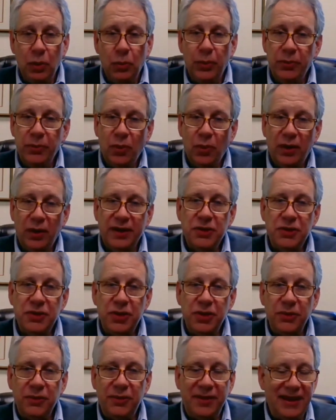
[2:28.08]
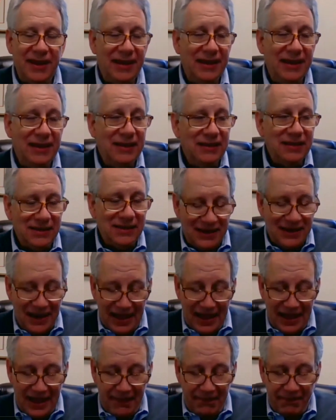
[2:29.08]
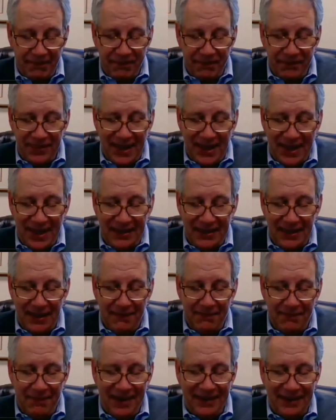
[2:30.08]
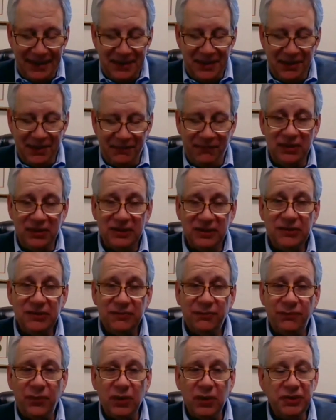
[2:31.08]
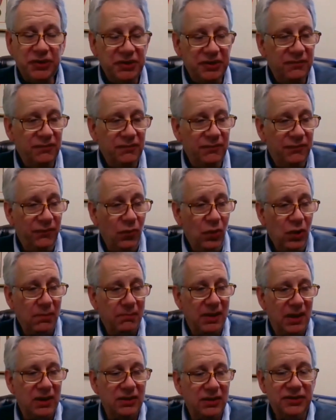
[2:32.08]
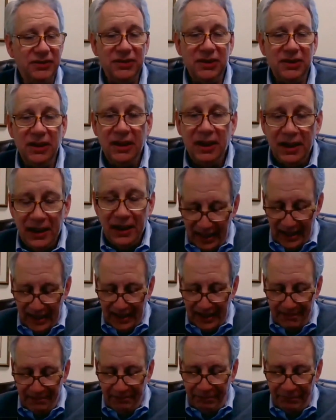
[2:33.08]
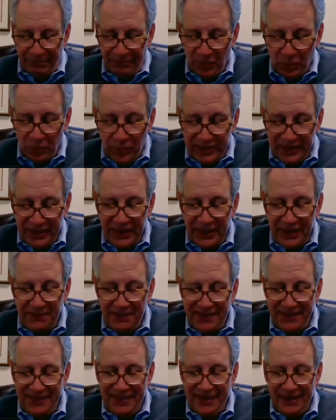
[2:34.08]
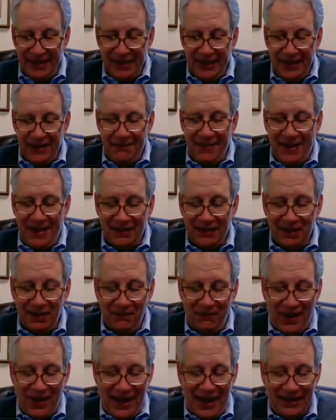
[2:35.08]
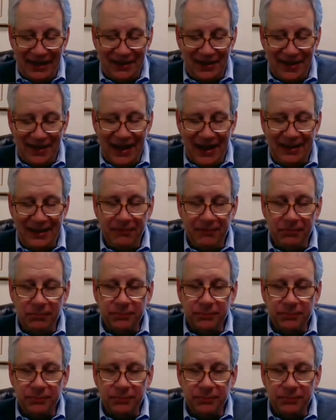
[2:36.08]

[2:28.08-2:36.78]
we want to do things that make a difference. First and foremost, we need to be thinking about the fact that